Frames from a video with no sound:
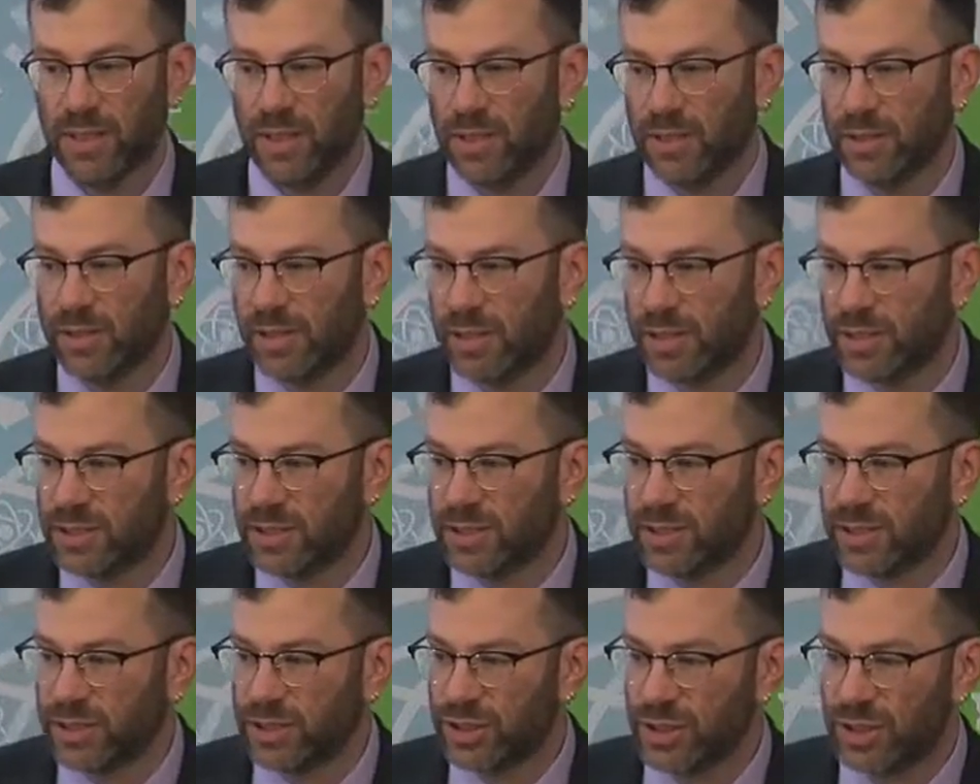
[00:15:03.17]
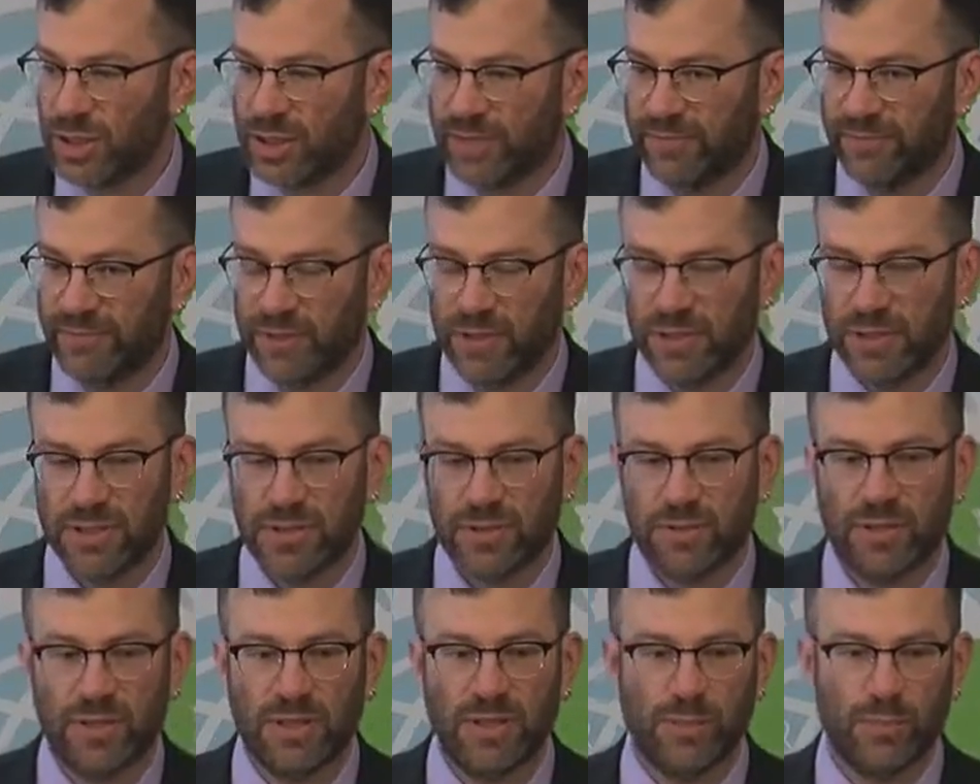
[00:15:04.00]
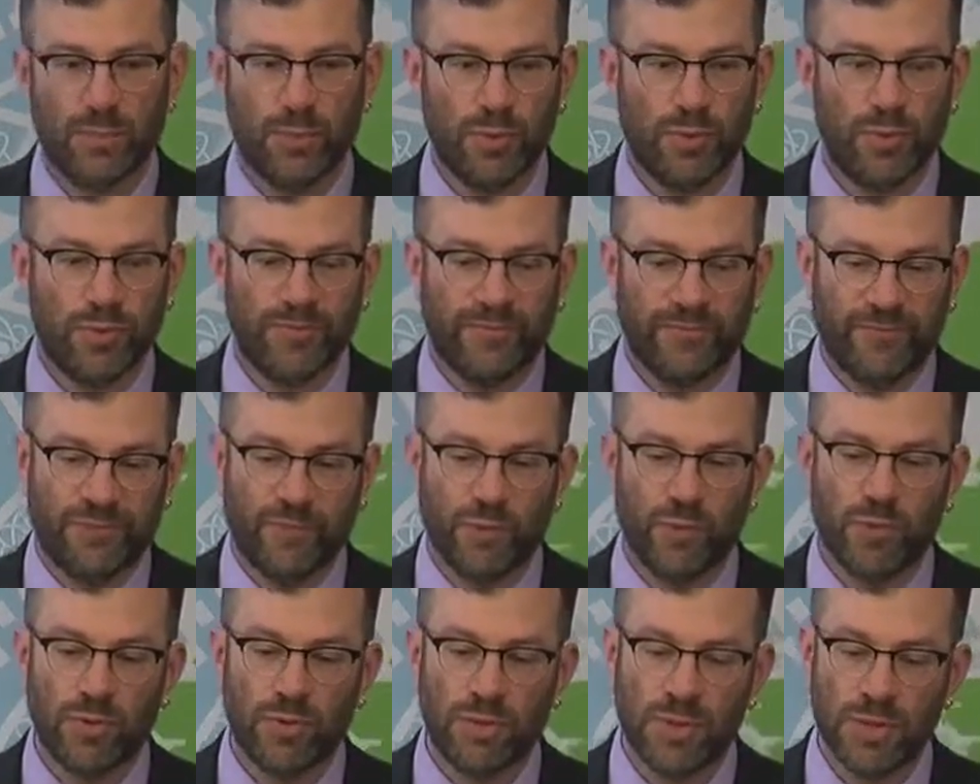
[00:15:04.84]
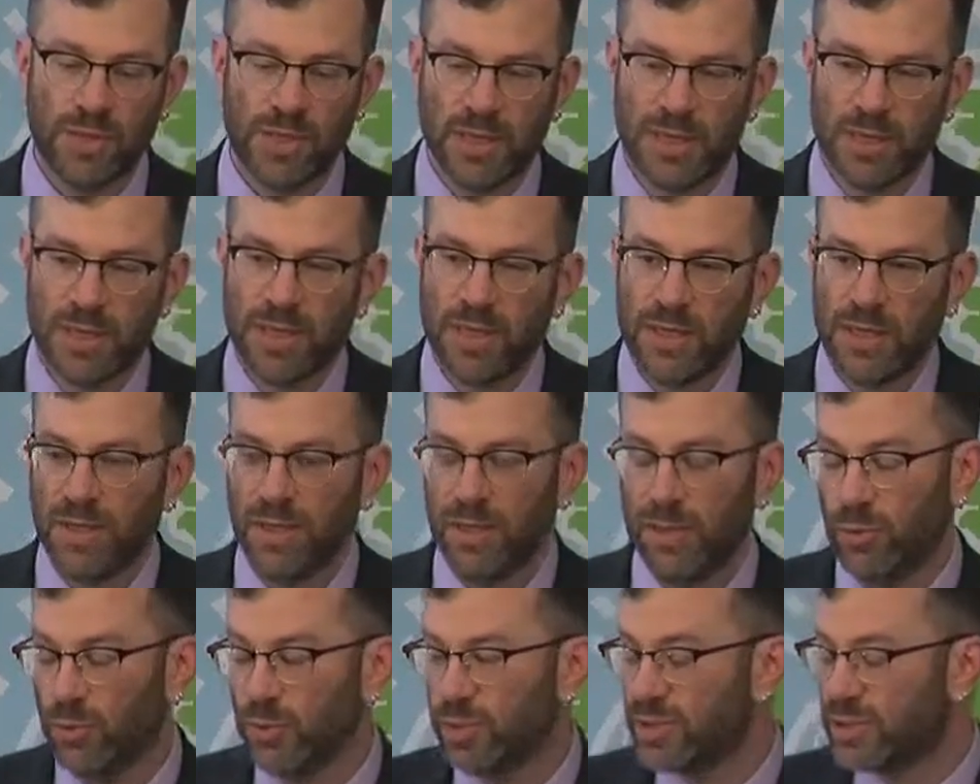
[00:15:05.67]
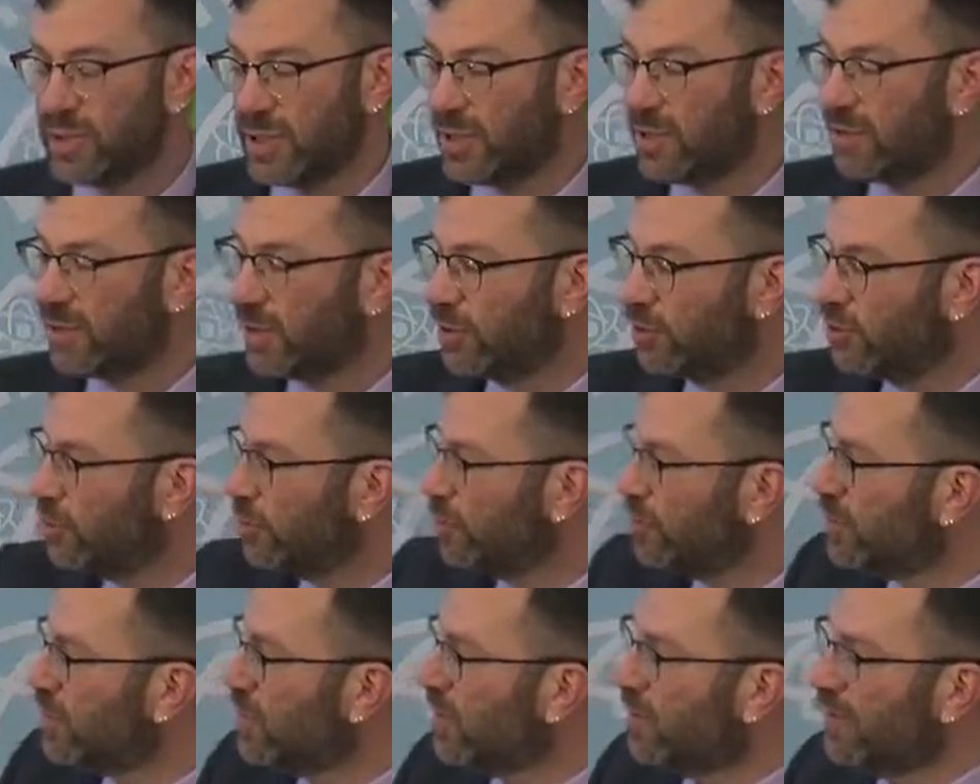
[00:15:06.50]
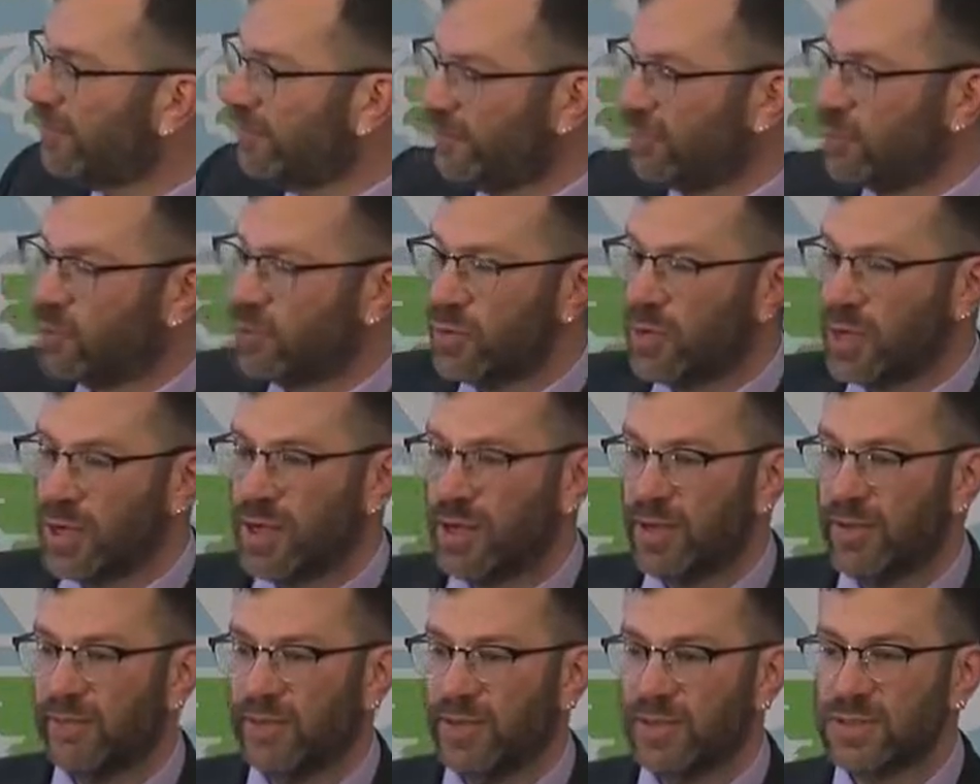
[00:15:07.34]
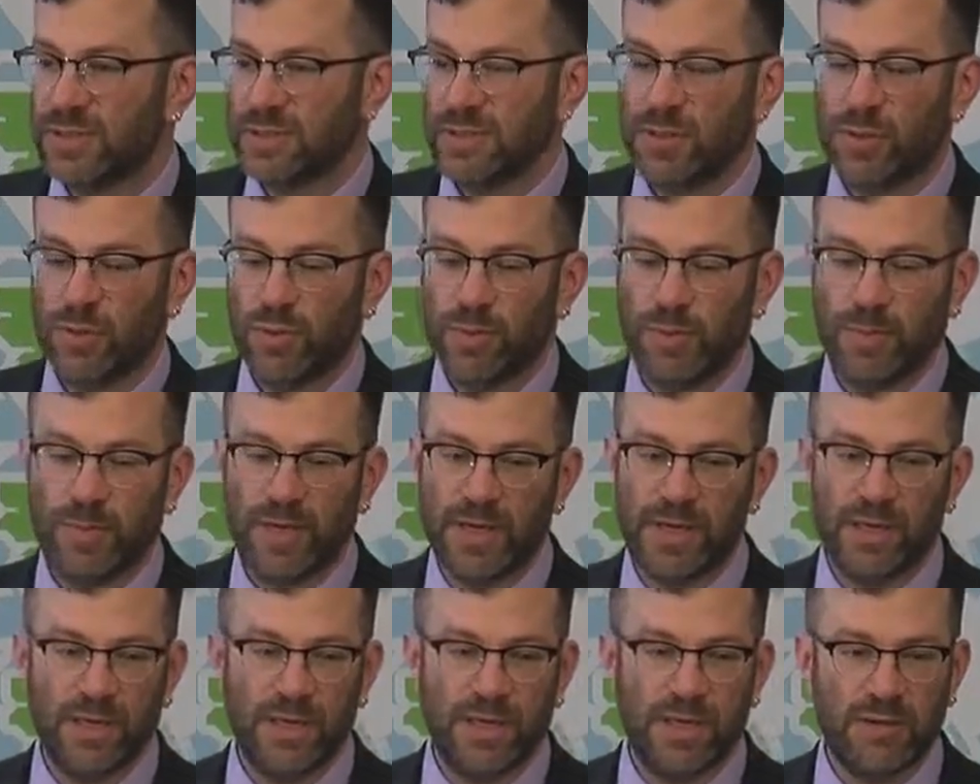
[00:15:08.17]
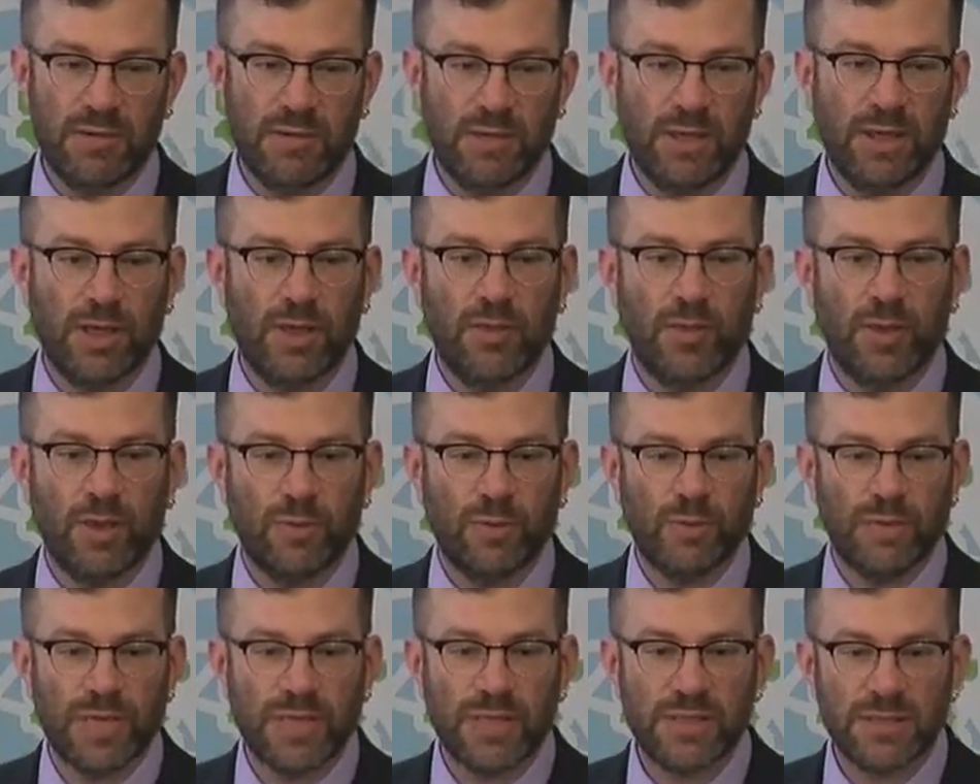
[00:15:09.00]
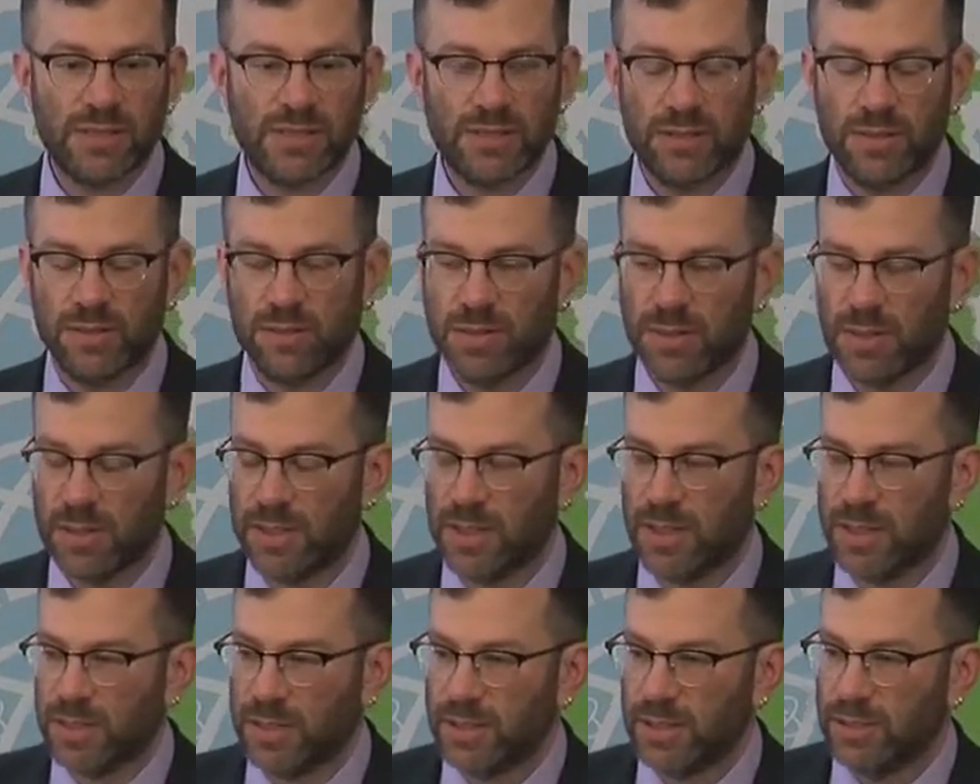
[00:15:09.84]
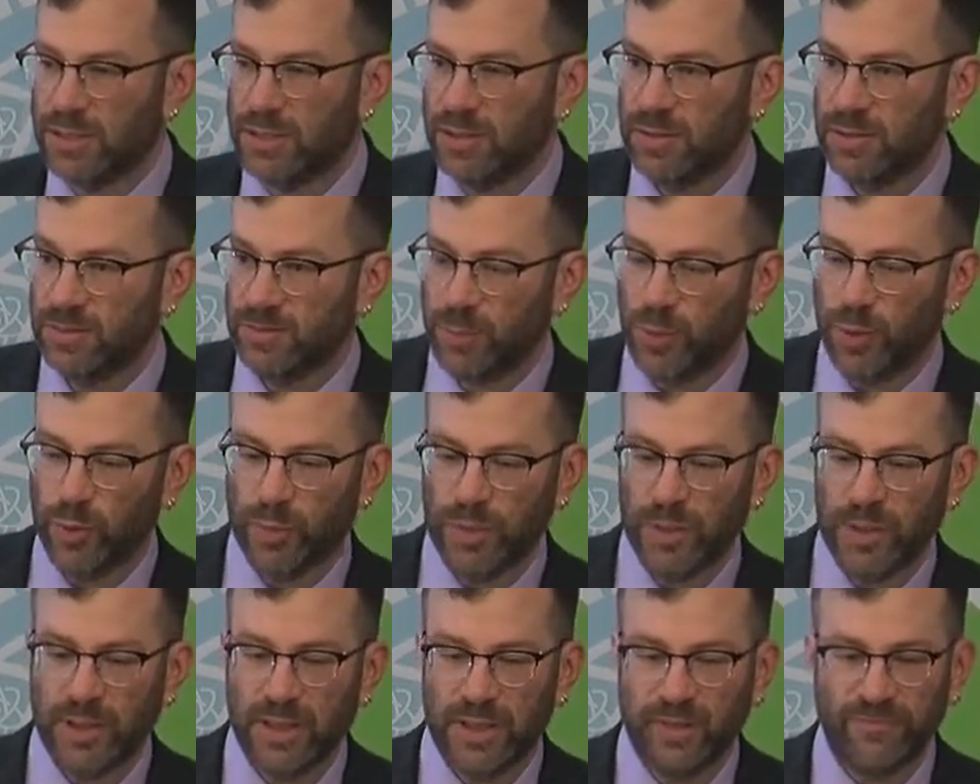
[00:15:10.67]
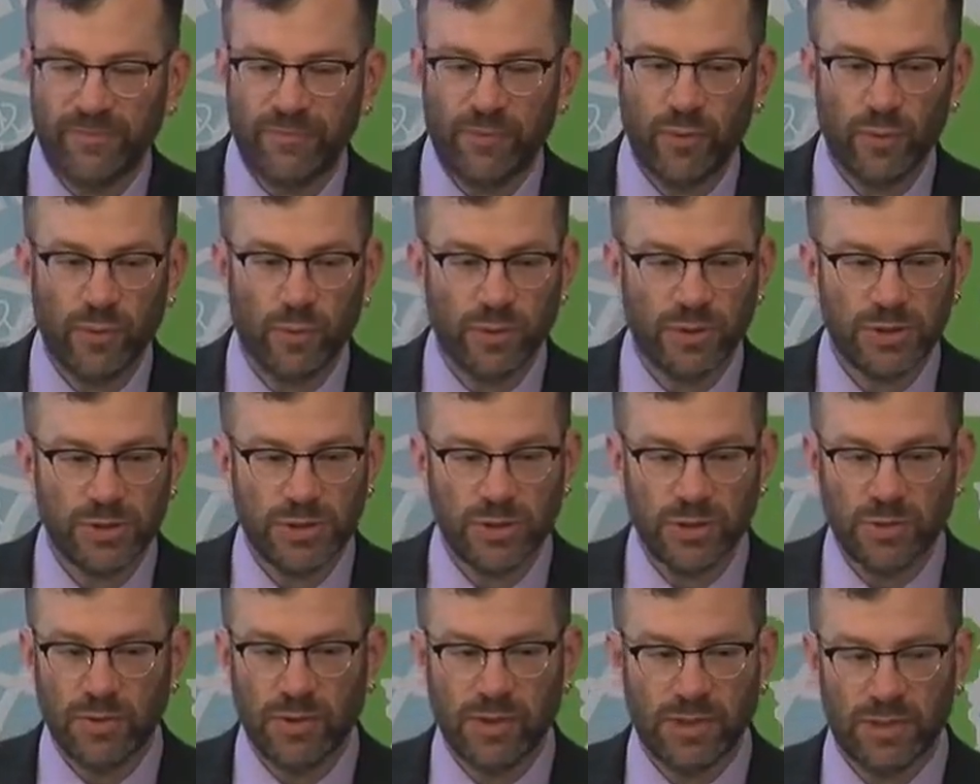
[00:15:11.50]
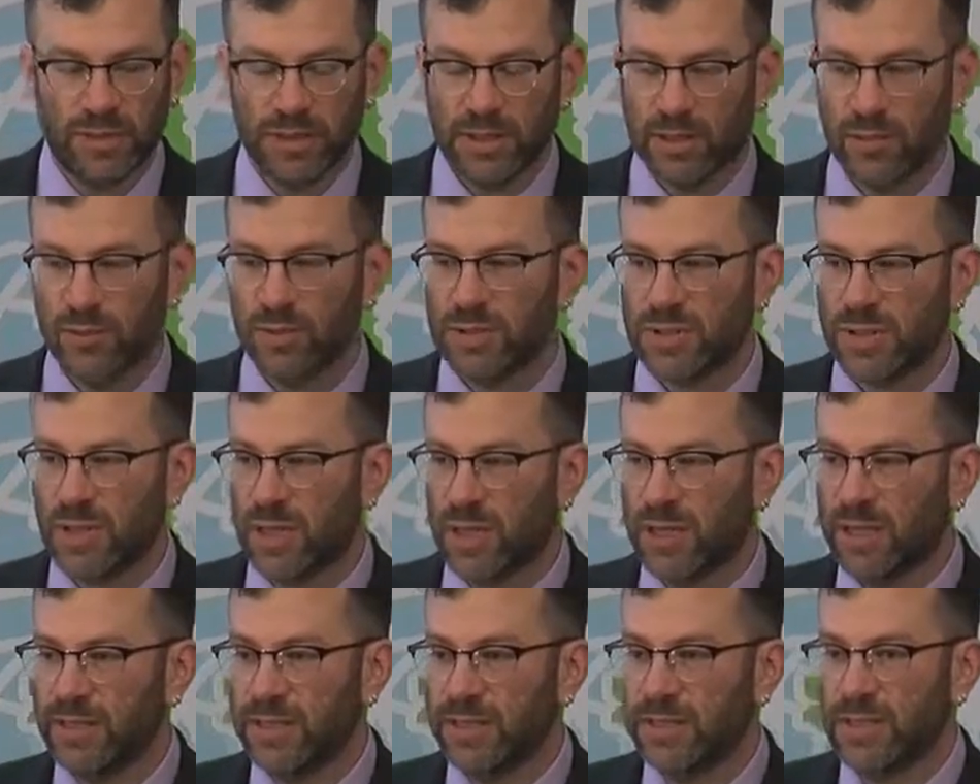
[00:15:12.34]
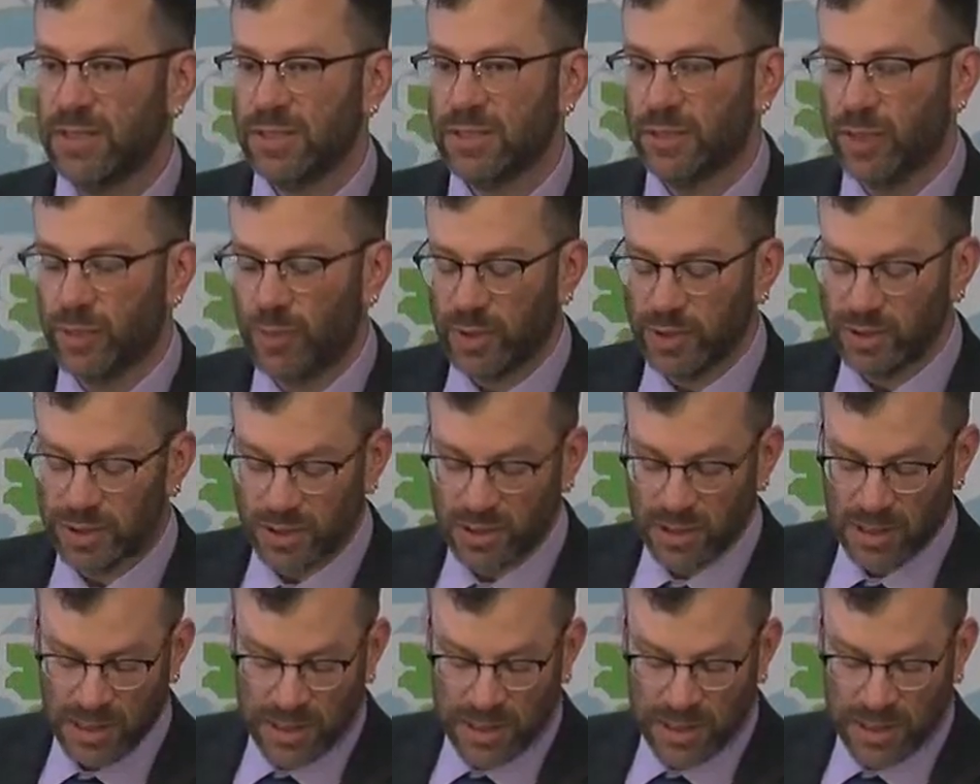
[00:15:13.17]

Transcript: on the International Advisory Board for, or steering group, sorry, for Harvest. So about a year ago, I was asked to put my name forward to do that, and I was delighted to do it